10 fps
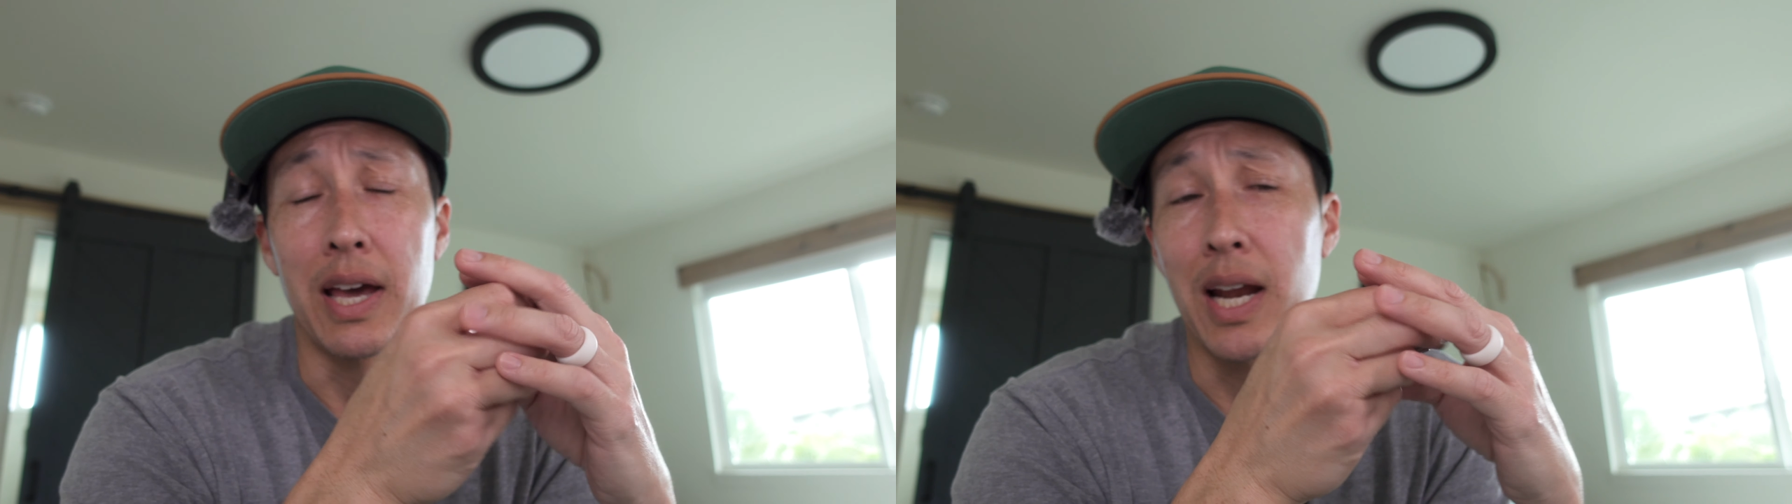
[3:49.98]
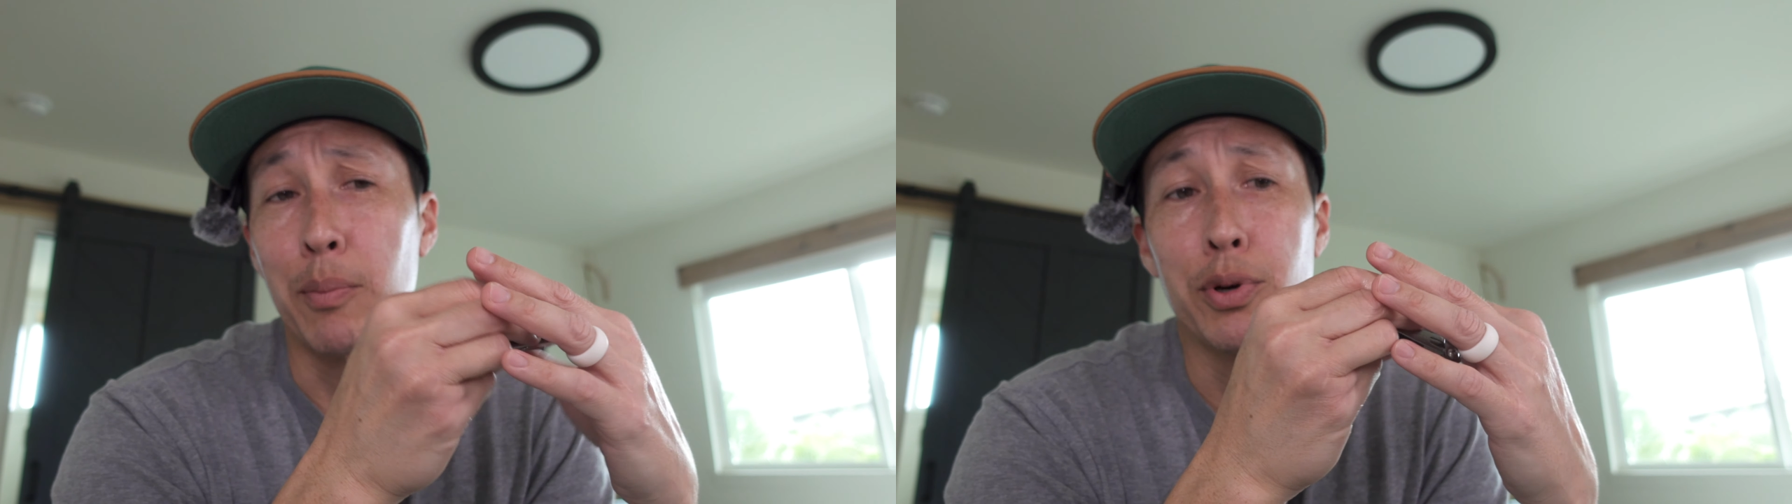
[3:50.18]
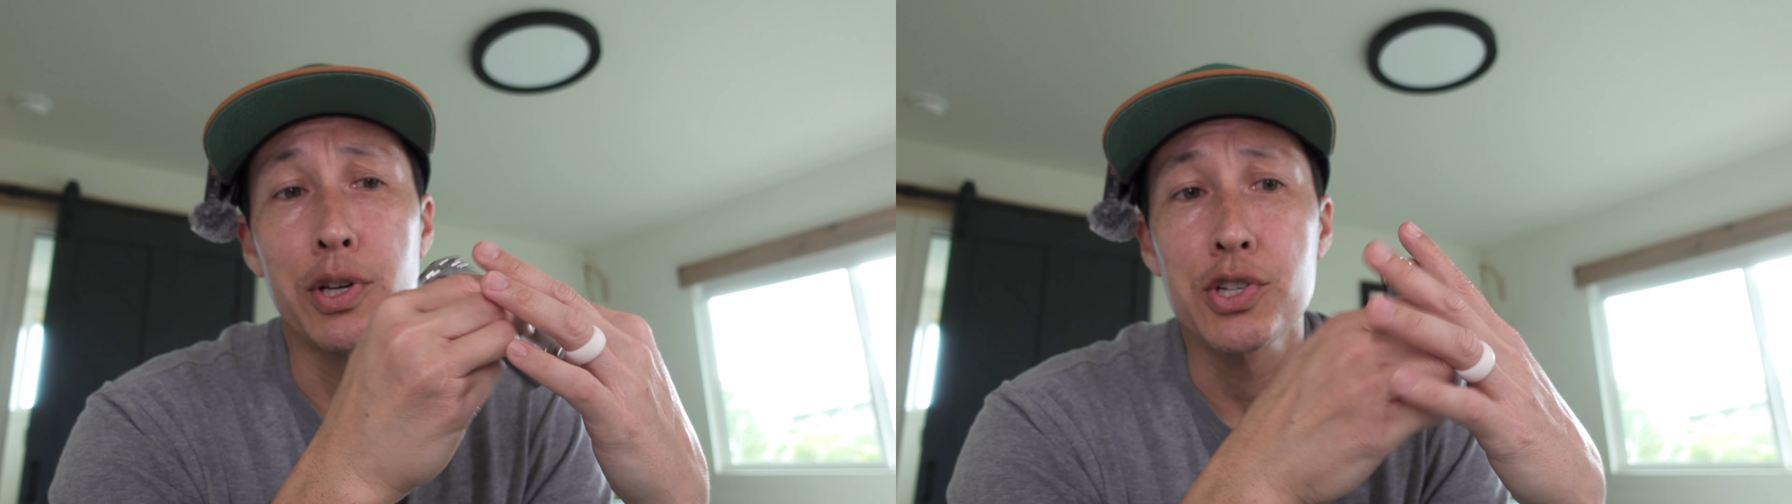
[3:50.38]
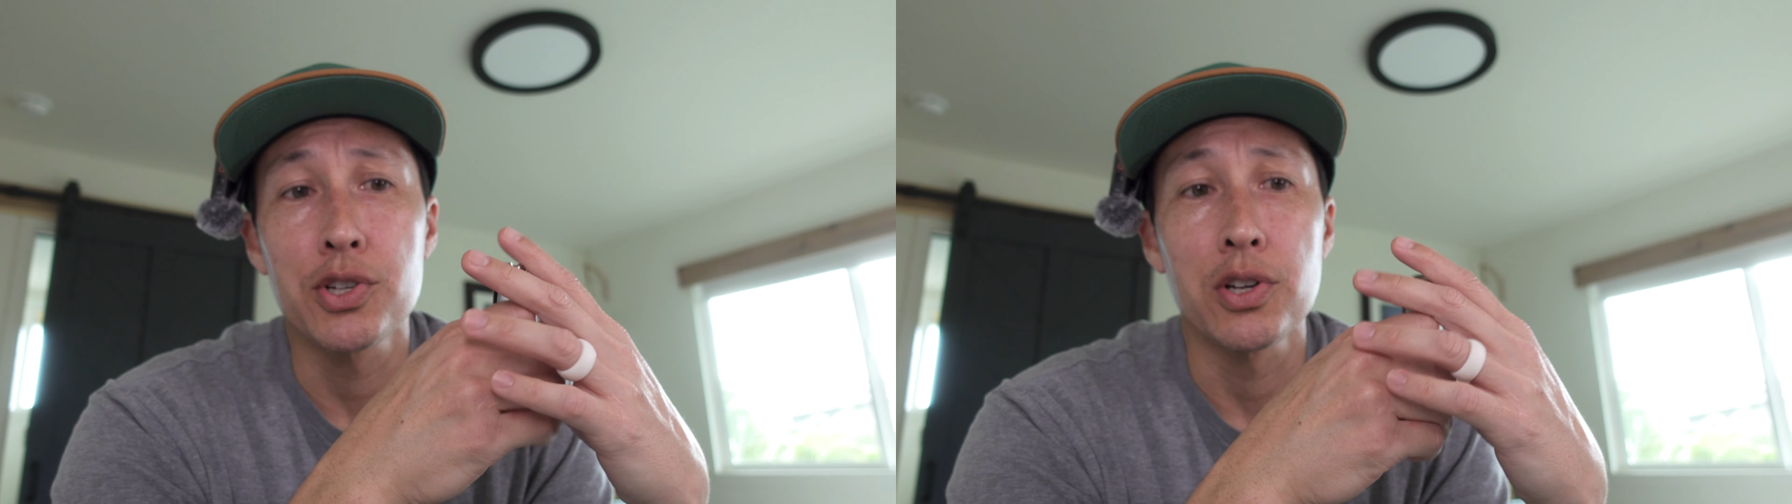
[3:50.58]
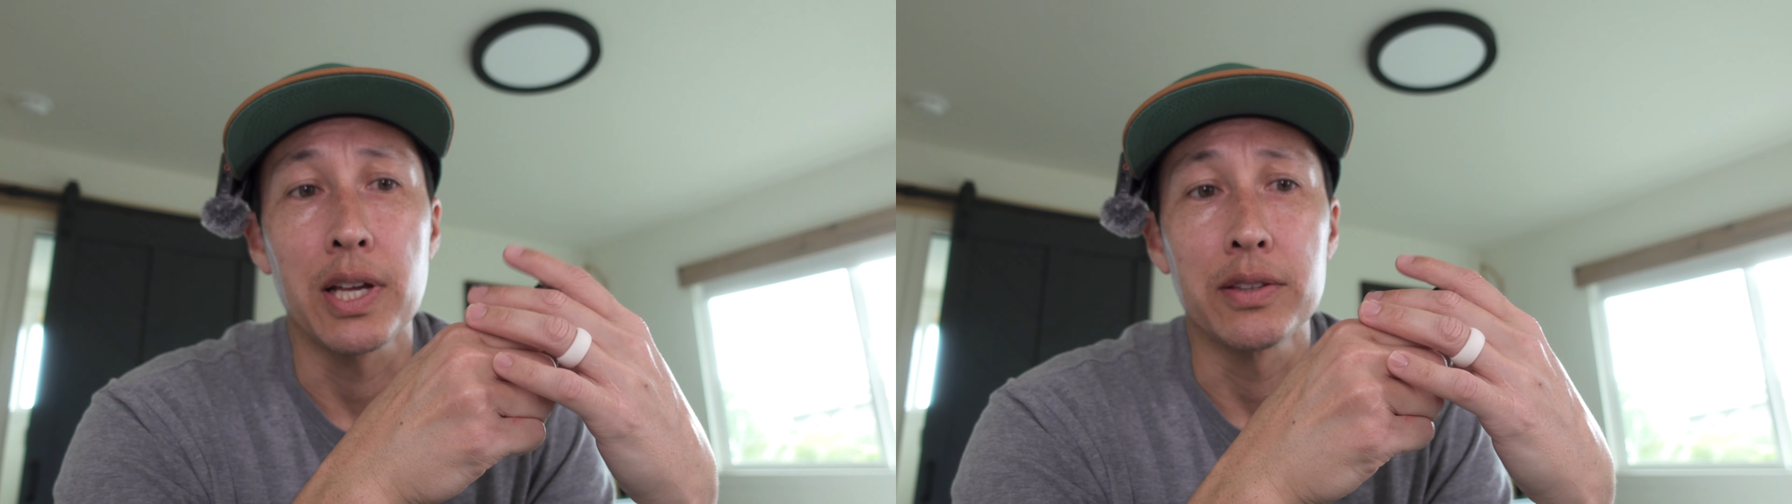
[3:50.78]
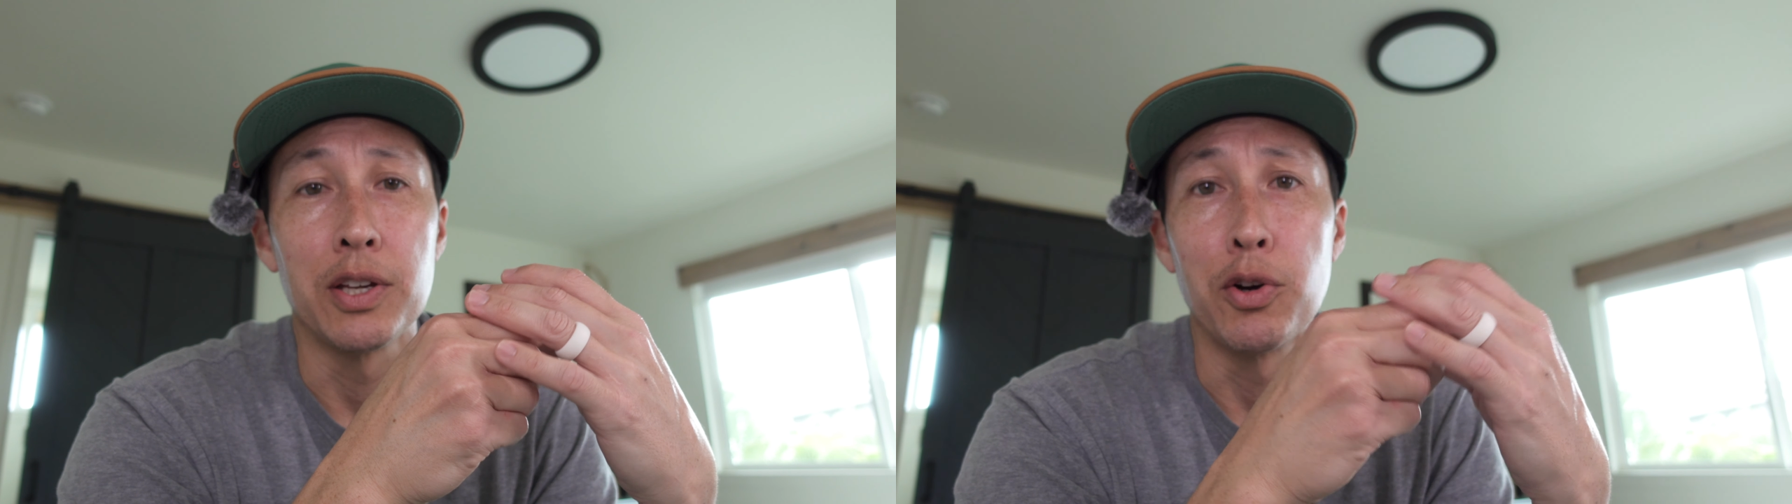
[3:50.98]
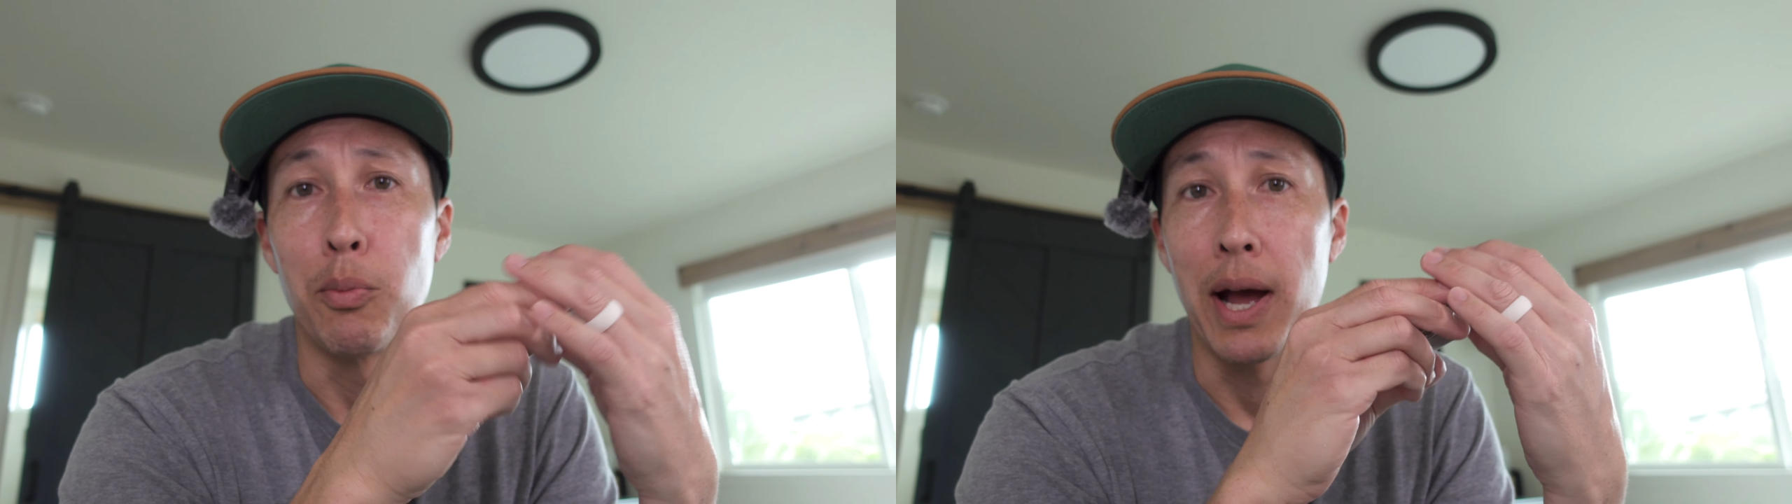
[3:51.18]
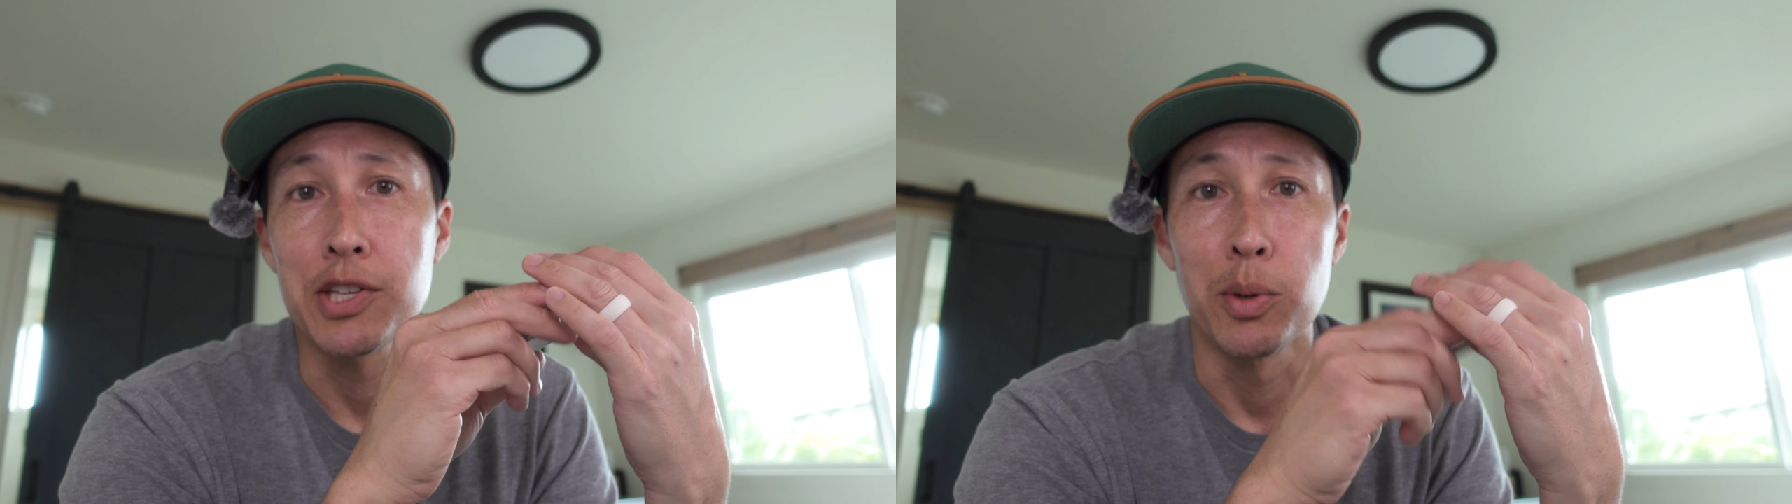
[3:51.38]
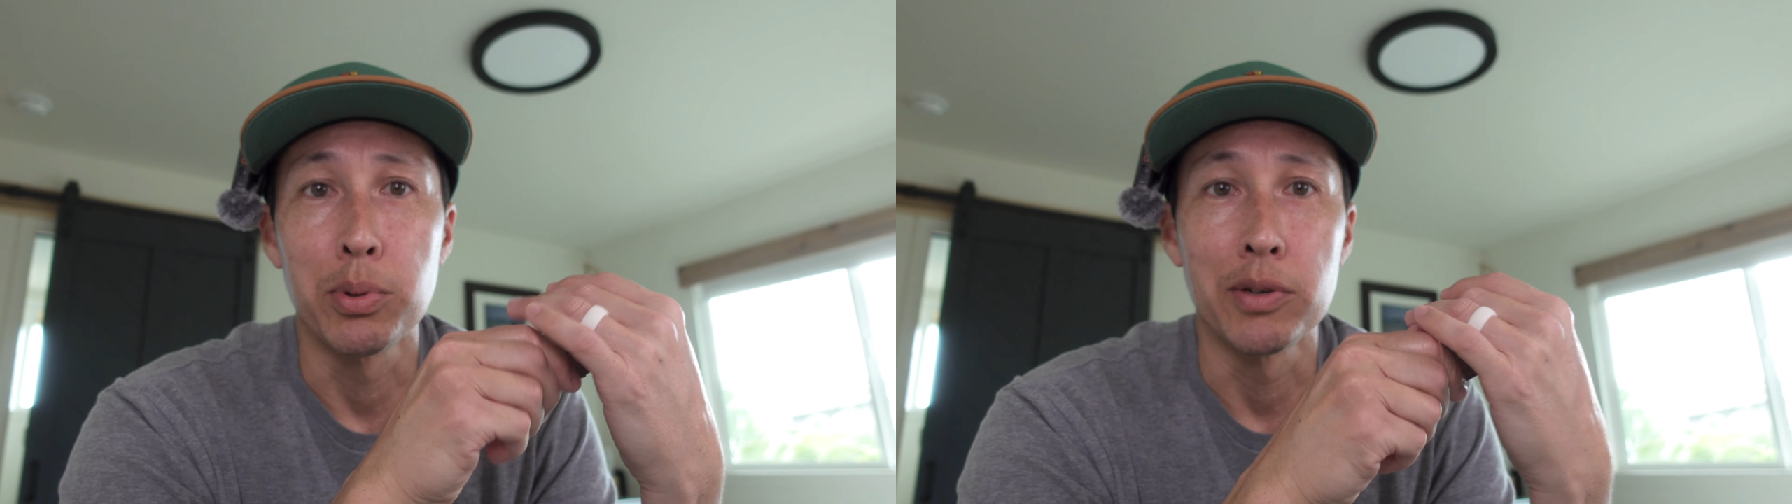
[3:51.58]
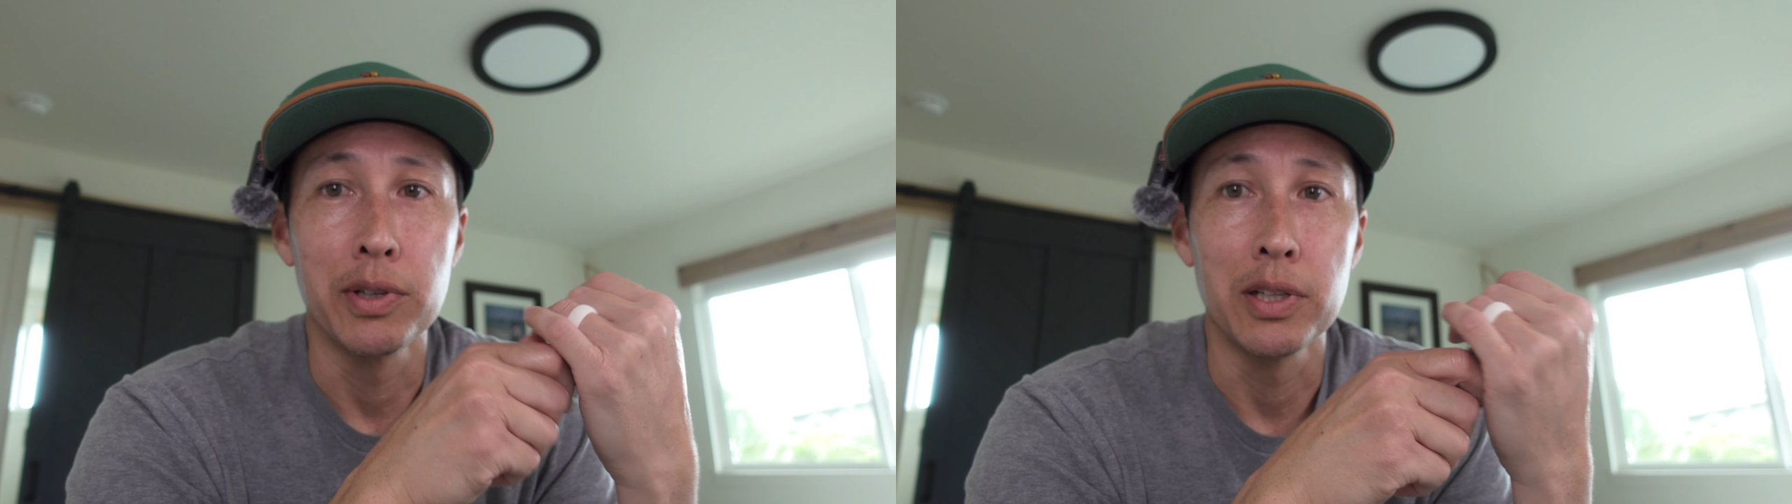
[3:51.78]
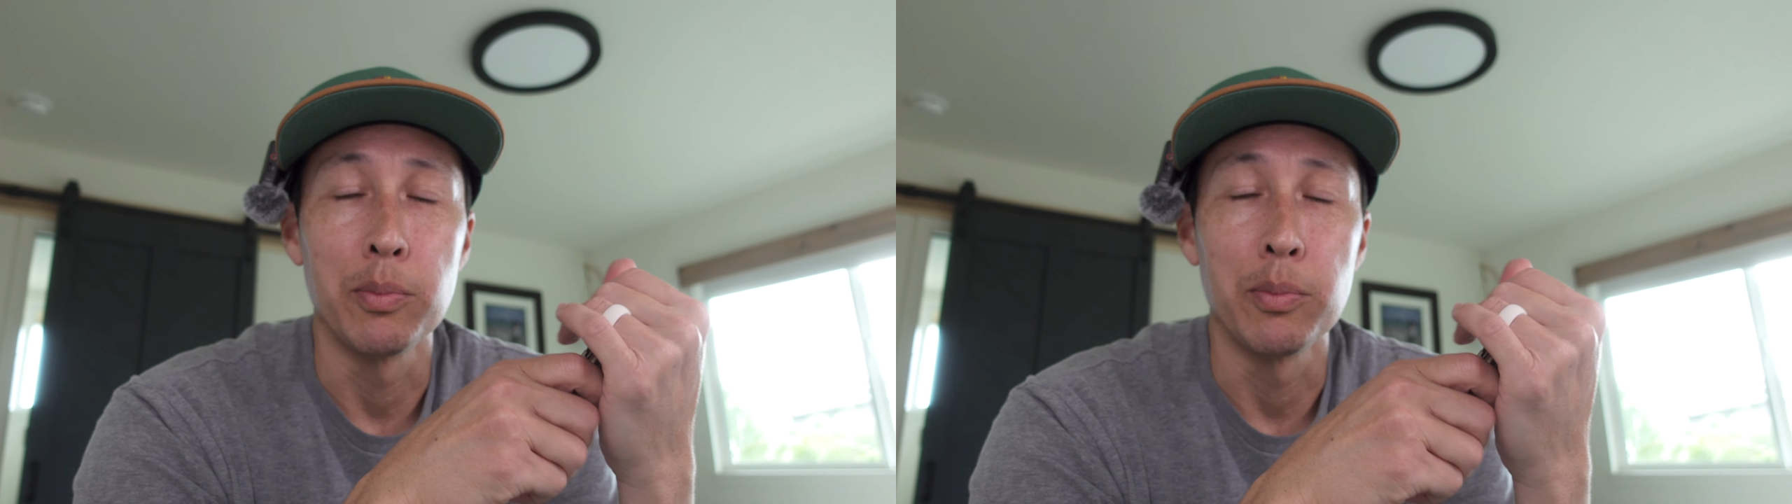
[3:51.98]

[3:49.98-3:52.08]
and I'm pretty sure that they don't match up perfectly,